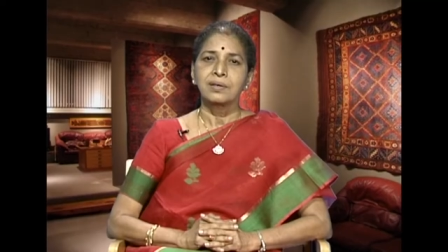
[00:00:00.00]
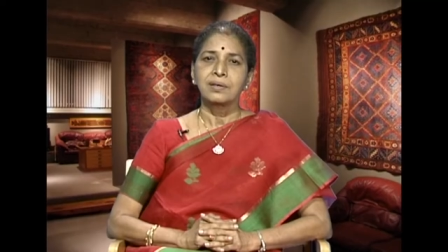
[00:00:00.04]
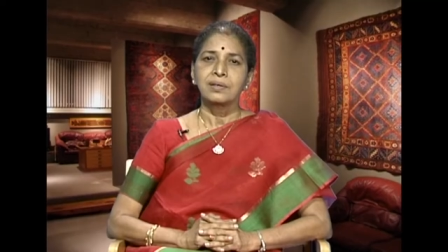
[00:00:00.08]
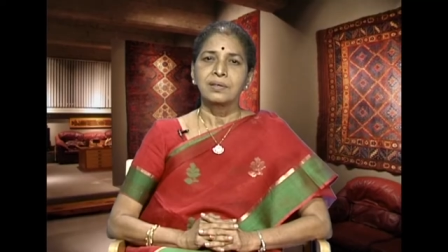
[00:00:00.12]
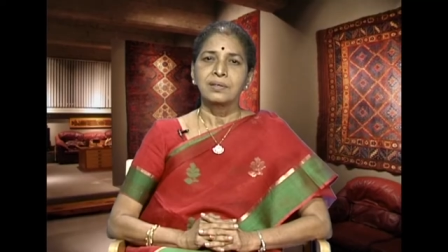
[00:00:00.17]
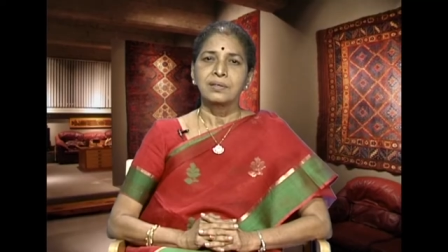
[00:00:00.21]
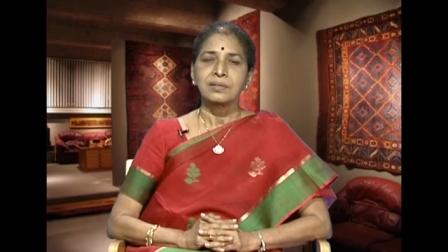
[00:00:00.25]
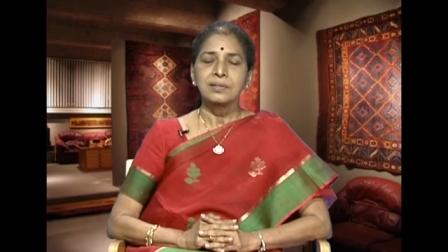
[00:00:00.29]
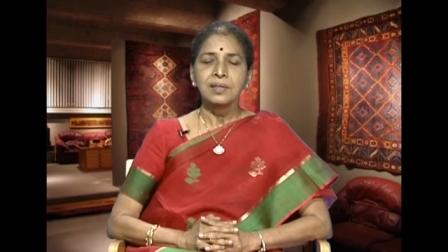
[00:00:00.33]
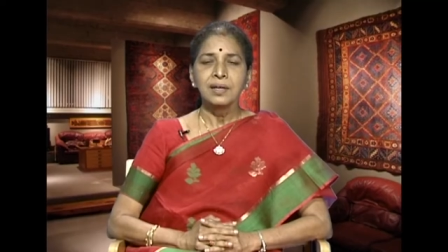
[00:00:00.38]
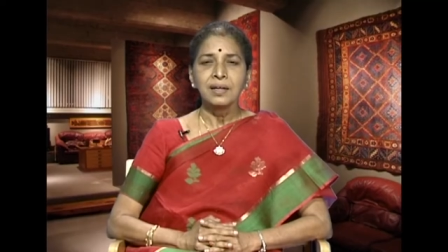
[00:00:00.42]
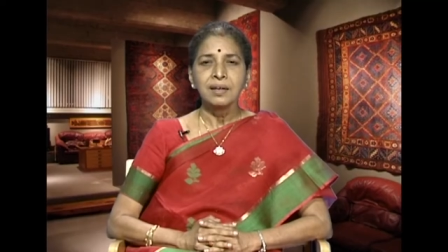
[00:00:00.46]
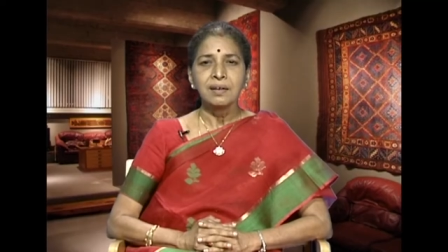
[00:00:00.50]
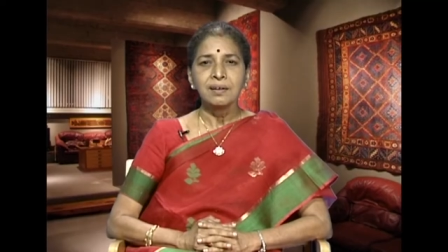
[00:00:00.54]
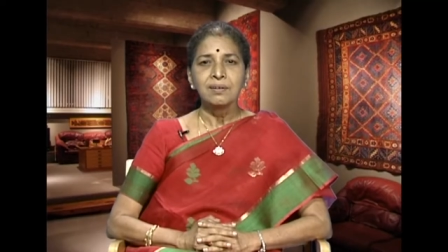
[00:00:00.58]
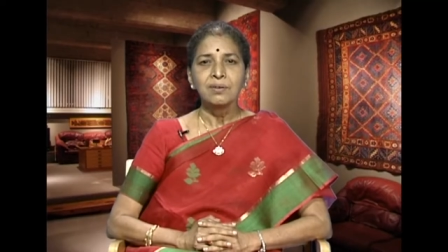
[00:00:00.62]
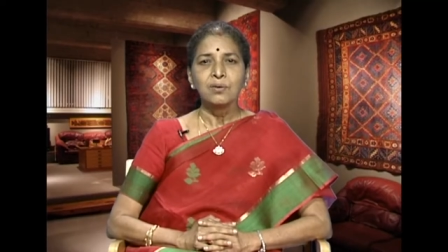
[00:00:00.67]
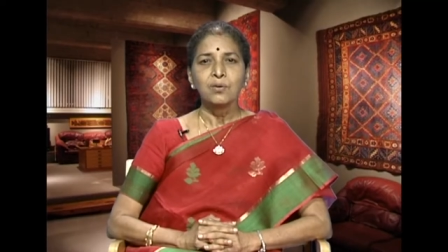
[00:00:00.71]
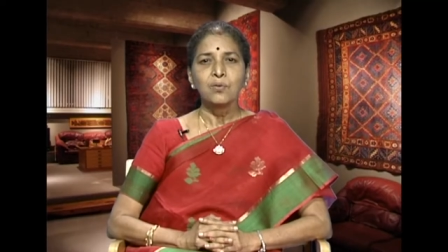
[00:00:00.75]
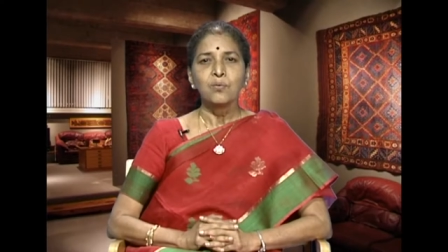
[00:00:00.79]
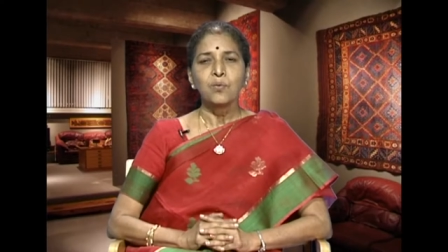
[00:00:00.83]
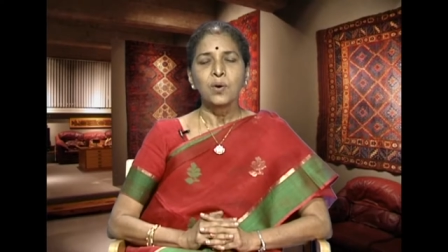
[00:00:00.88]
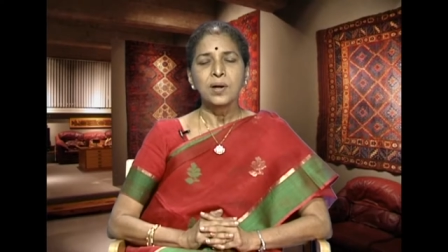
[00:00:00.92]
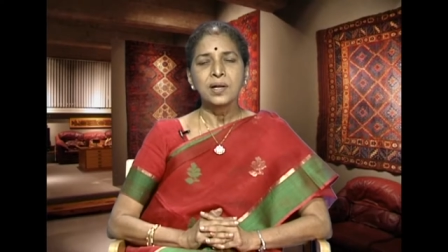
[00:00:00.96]
Then
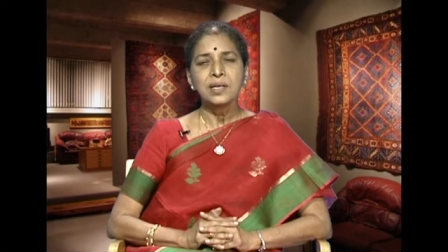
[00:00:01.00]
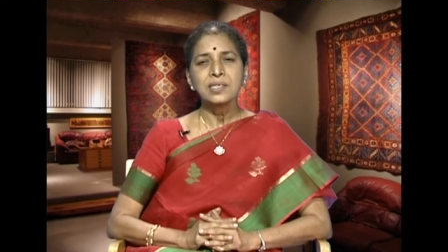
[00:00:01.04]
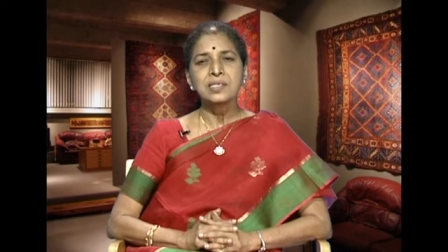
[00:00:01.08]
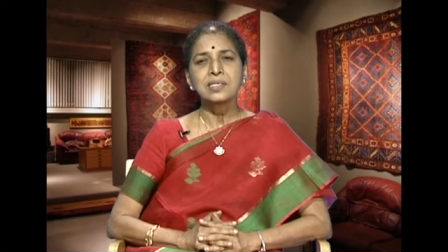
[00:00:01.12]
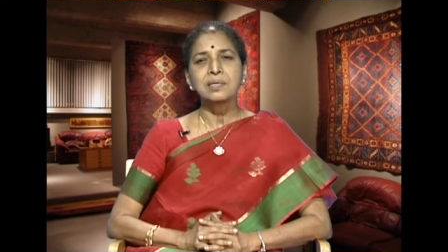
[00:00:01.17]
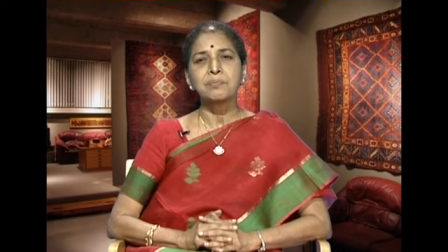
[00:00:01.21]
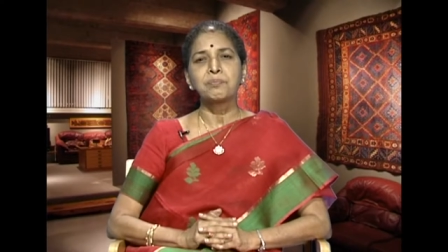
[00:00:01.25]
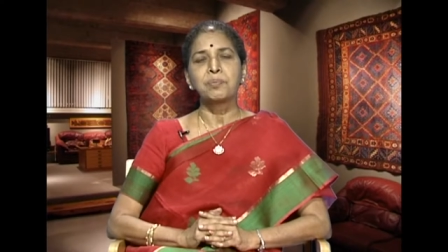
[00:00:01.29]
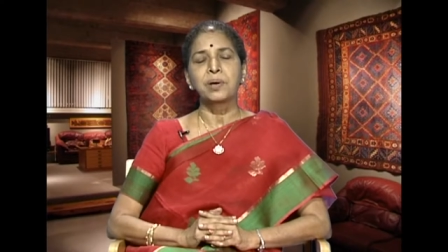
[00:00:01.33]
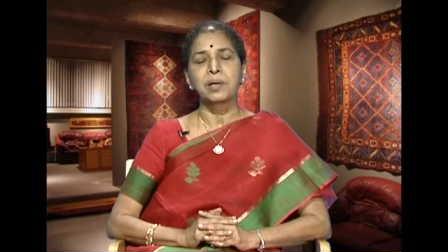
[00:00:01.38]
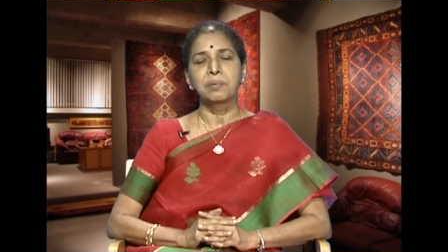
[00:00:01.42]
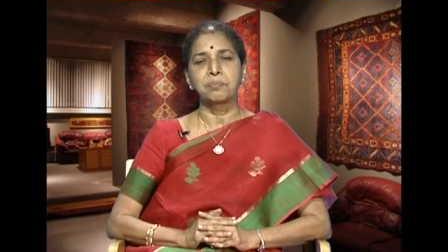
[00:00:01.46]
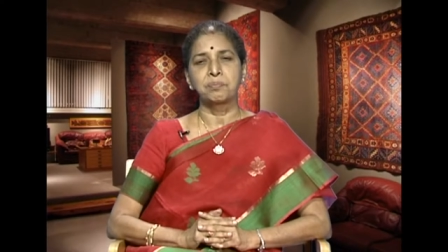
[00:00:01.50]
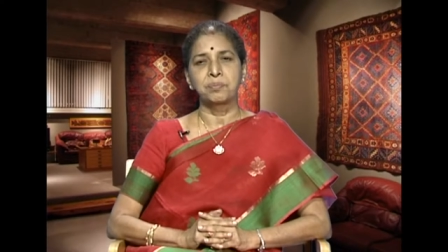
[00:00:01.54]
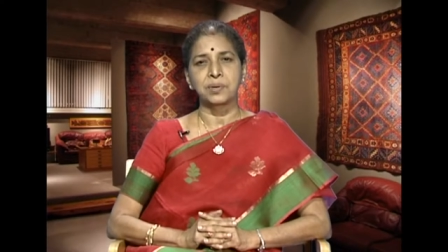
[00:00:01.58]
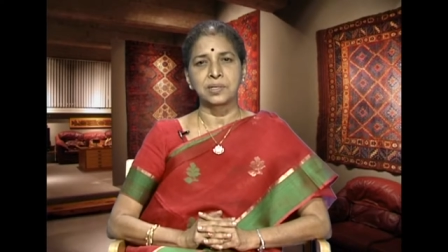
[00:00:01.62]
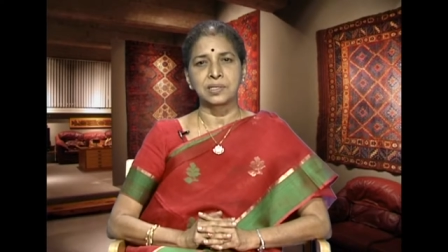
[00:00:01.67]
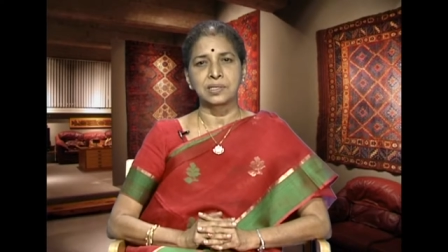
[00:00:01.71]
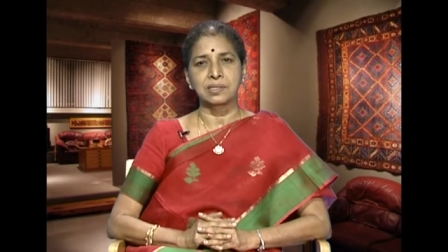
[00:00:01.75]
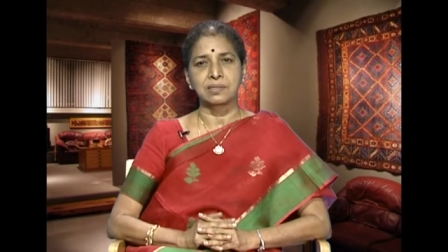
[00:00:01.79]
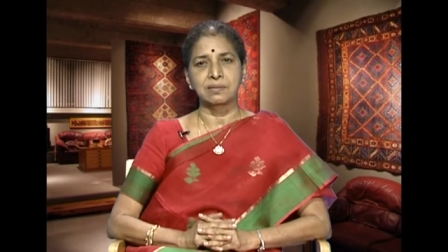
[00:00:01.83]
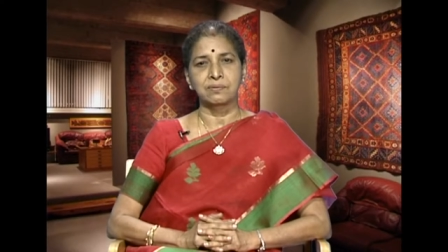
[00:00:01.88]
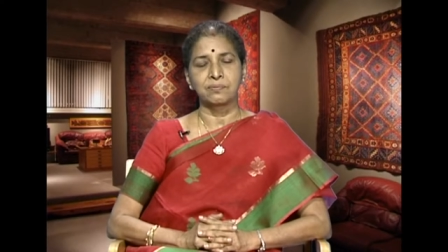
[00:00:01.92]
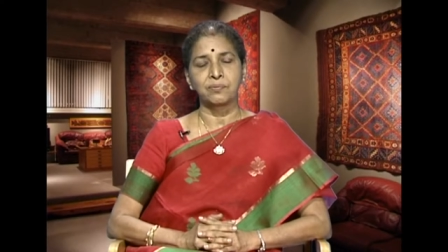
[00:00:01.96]
what is the
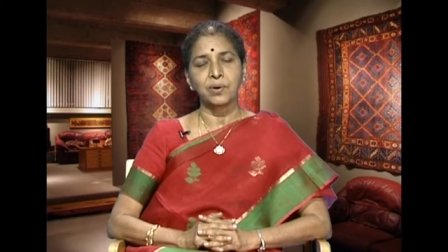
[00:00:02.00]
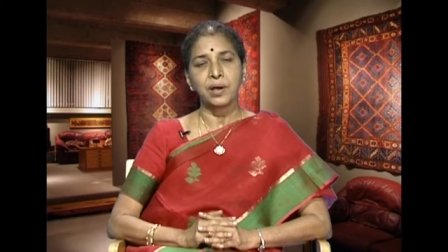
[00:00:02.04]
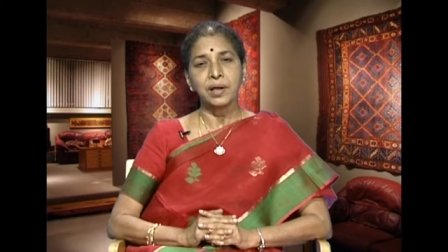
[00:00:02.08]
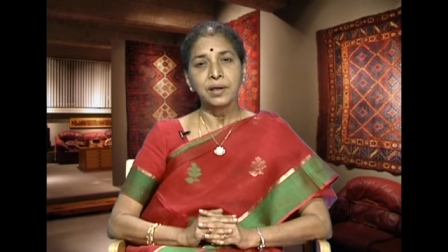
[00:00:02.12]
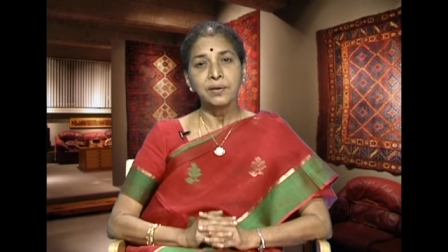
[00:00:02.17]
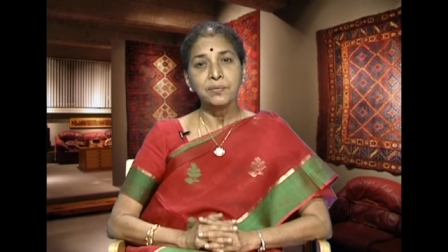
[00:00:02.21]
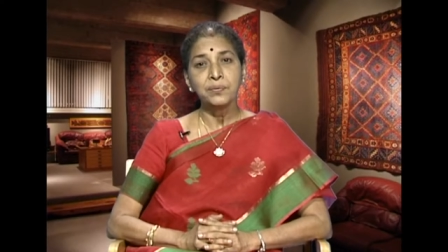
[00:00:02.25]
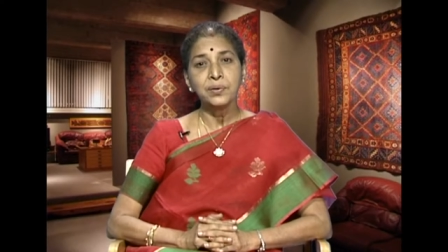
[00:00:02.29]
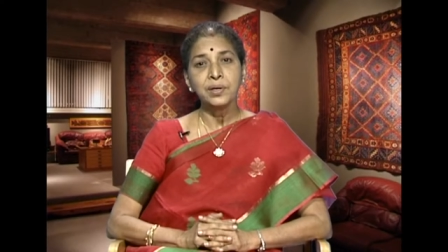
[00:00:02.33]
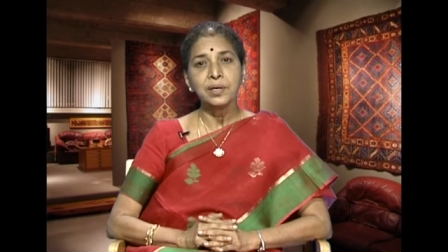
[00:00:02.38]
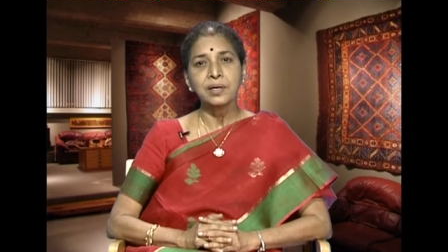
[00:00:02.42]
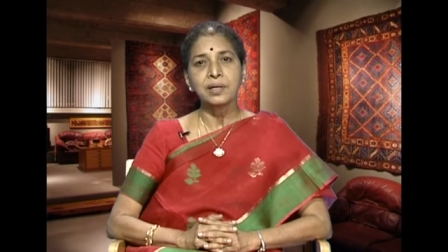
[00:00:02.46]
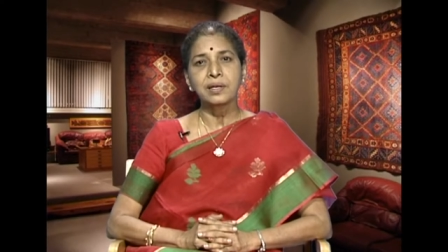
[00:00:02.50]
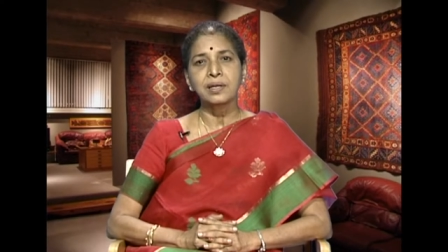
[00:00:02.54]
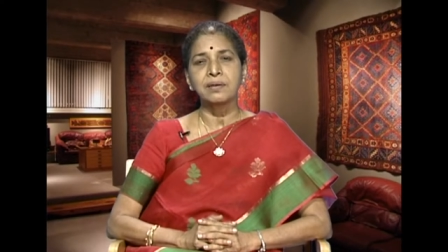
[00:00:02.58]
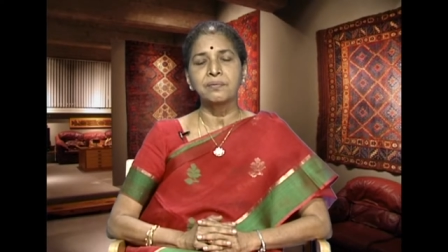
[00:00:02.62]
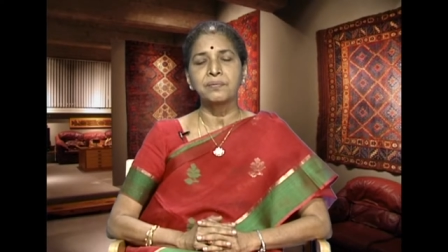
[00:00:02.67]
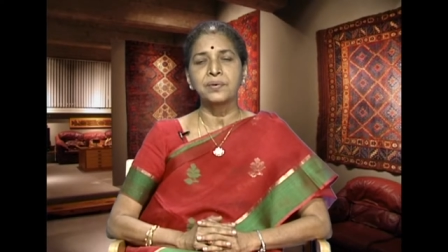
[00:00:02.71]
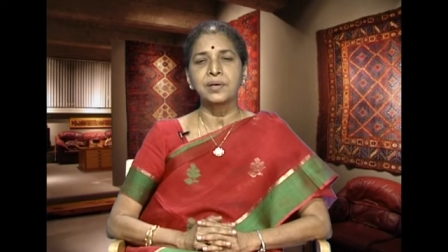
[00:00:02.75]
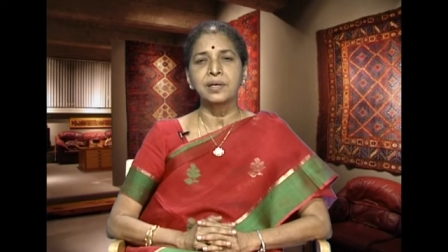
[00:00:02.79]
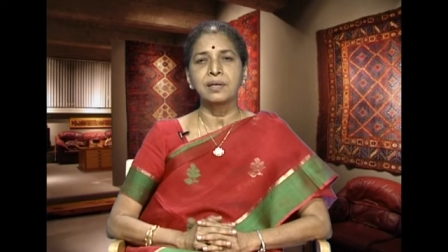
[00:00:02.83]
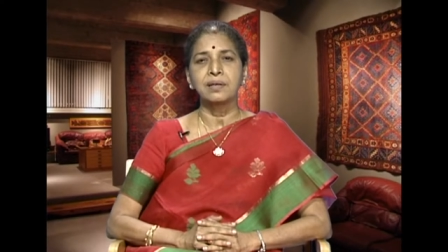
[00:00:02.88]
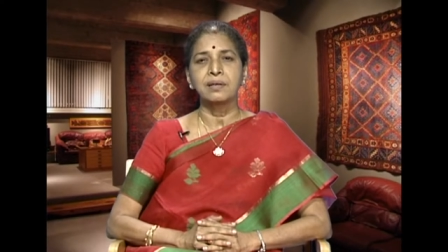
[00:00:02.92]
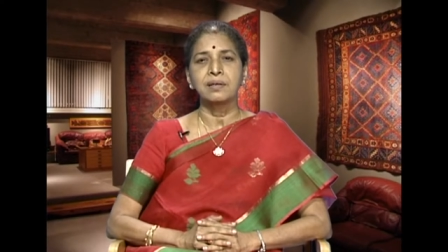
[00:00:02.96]
purpose, why we are
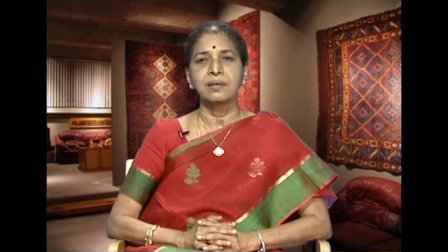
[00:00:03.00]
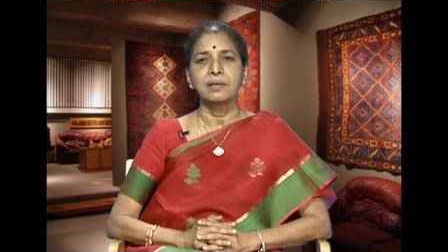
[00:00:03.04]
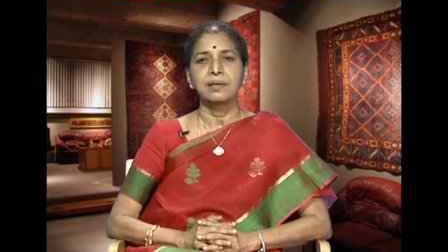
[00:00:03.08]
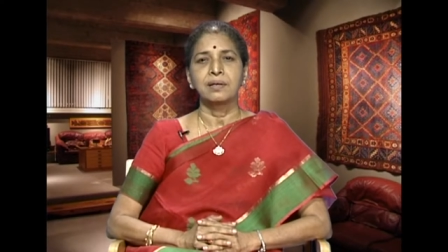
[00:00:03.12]
giving